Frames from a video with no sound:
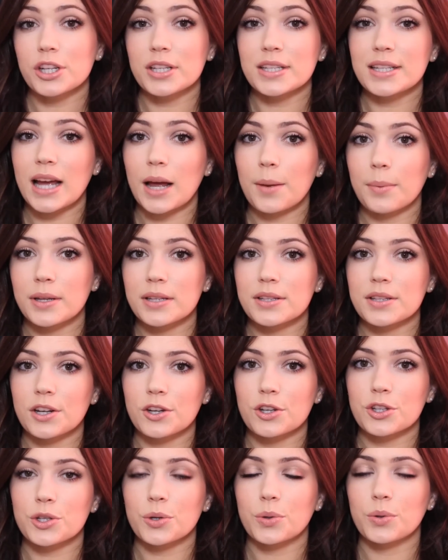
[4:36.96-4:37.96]
Certain tablets
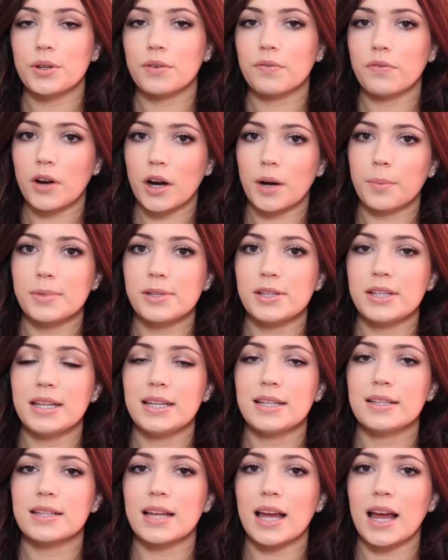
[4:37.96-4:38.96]
that are sold in
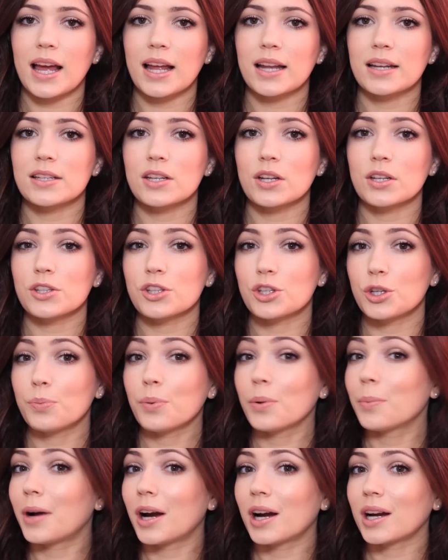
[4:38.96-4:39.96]
pharmacies and
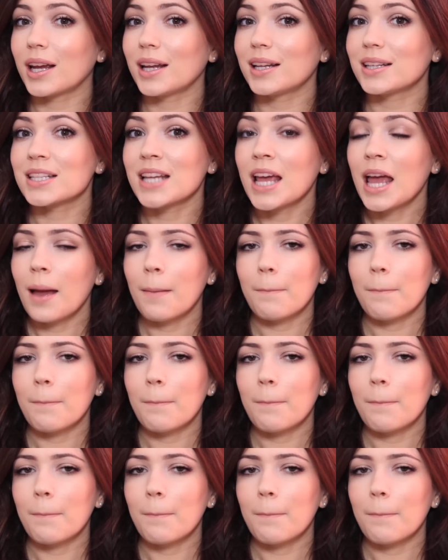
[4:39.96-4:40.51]
supermarkets